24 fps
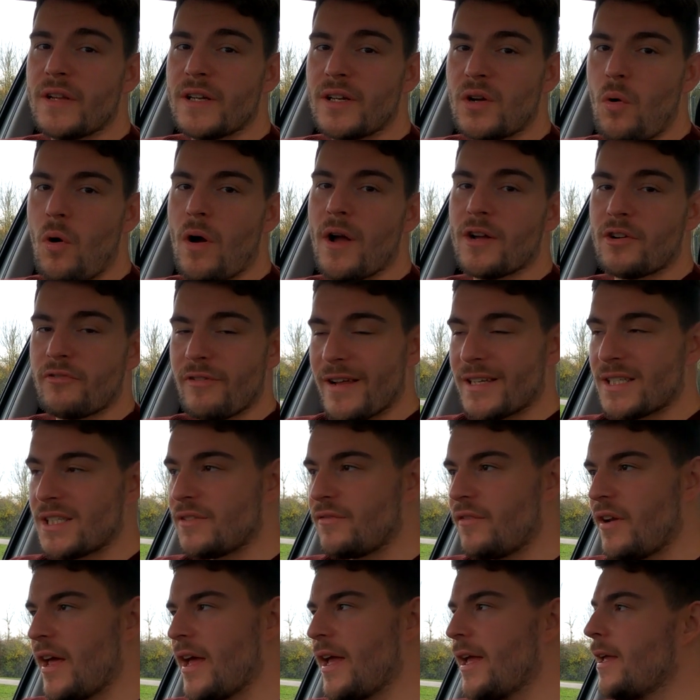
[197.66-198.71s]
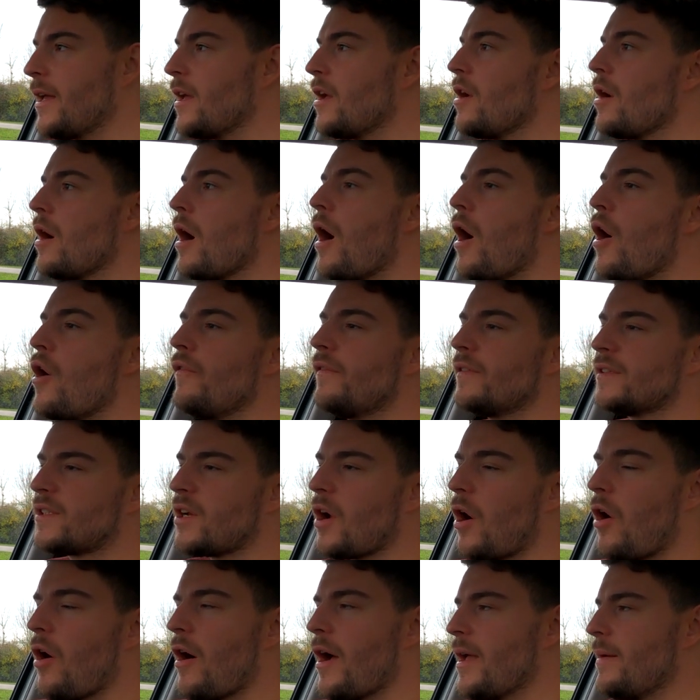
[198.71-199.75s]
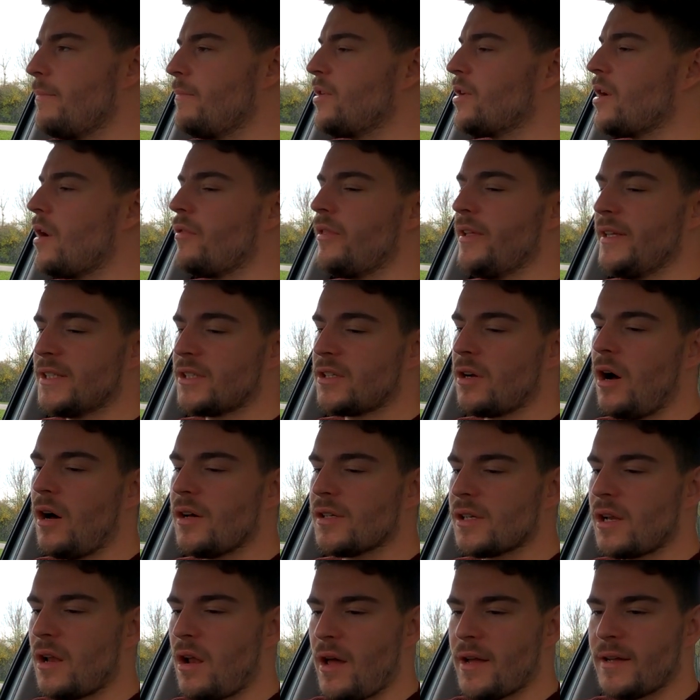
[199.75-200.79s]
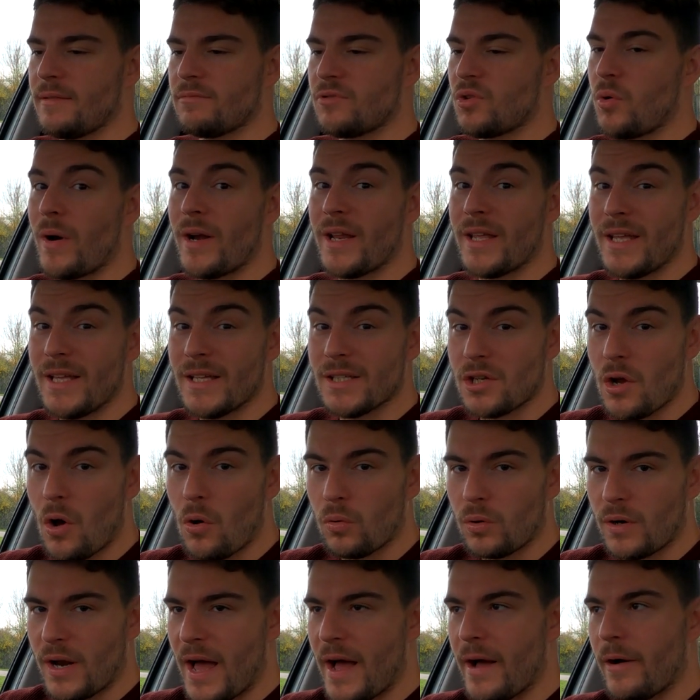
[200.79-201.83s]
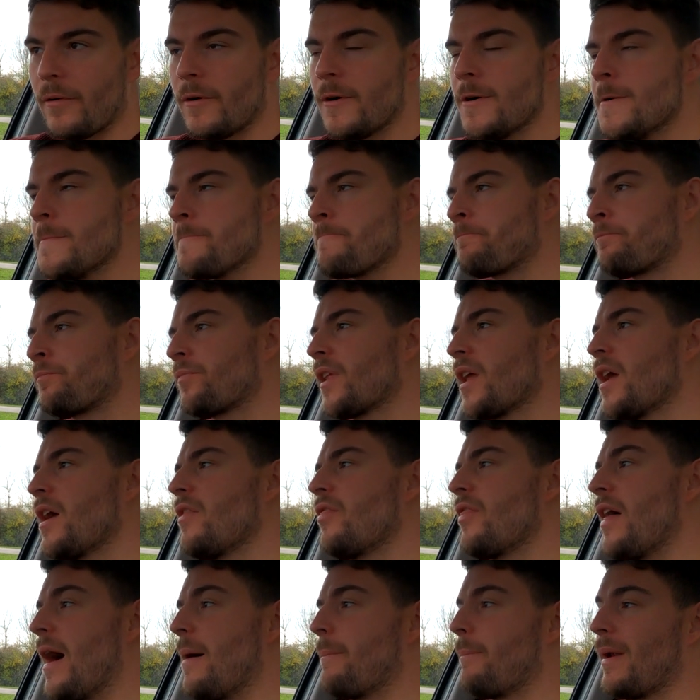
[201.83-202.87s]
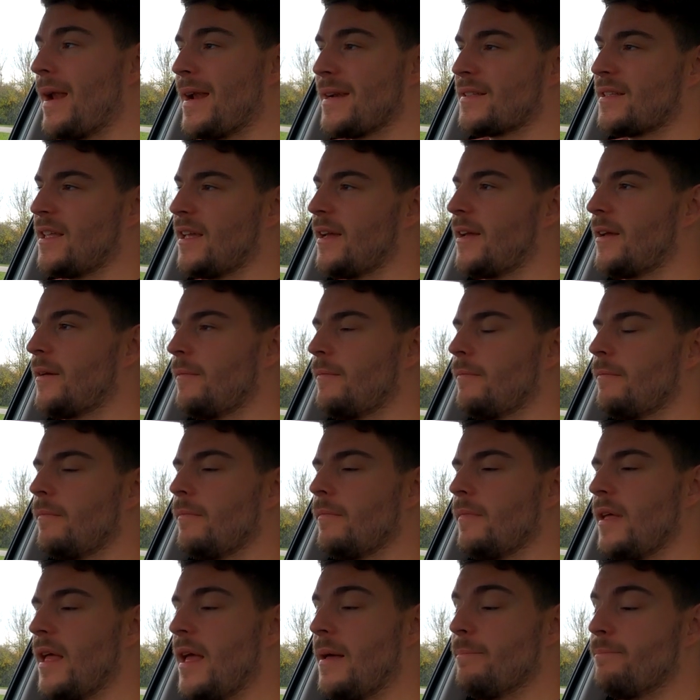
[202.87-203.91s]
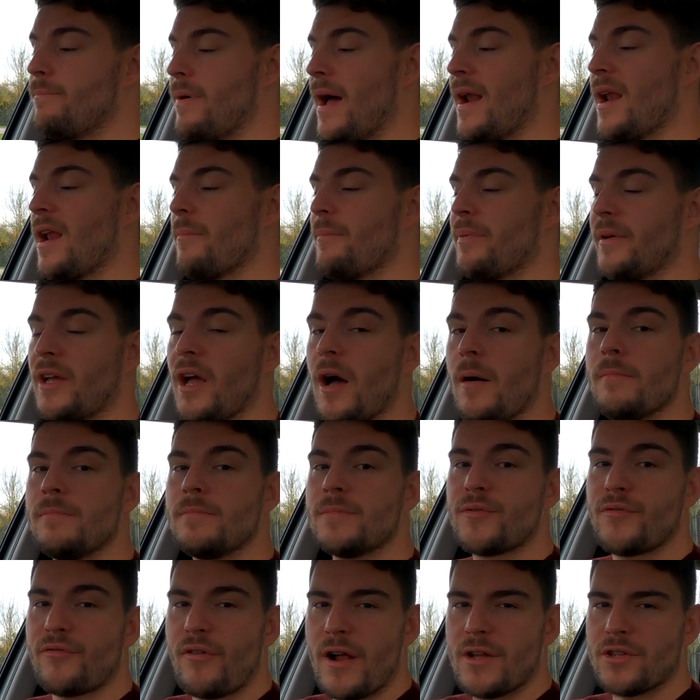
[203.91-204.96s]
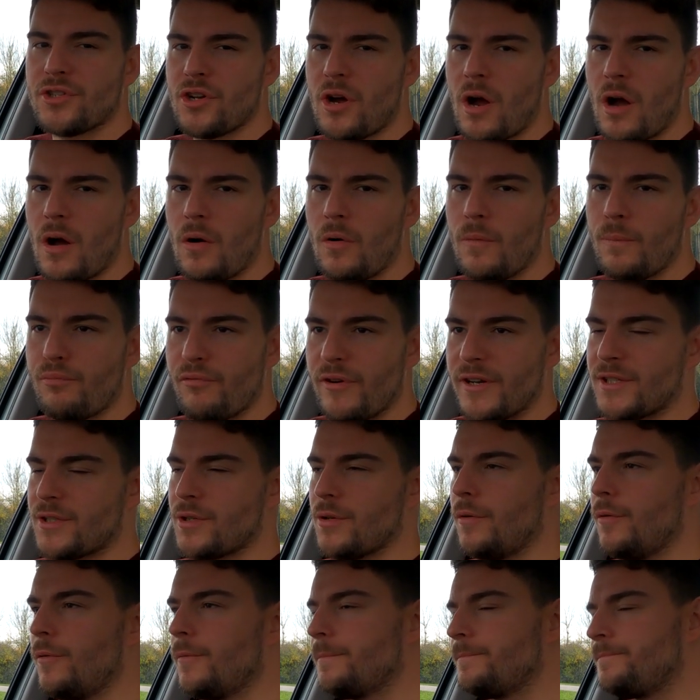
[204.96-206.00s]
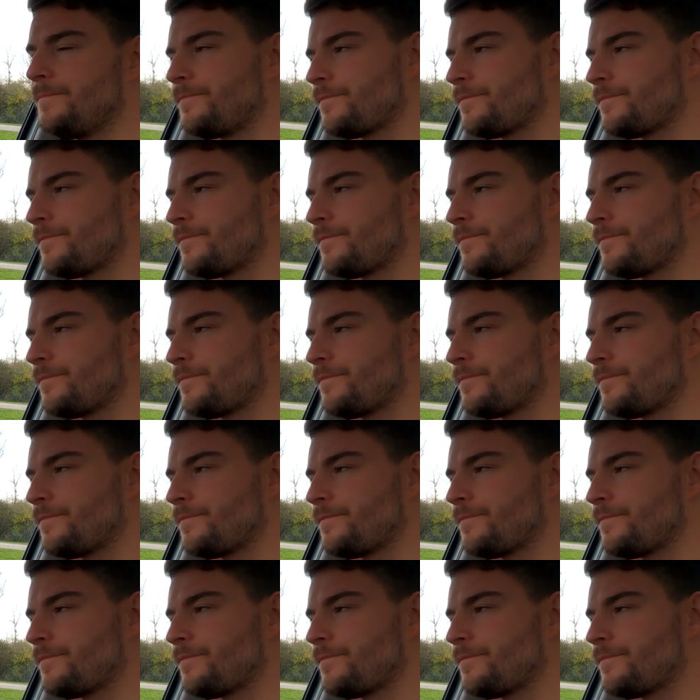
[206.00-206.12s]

it quite aggressively, over time, you know, these cars are like 20 years old now, that plastic impeller becomes fragile, brittle,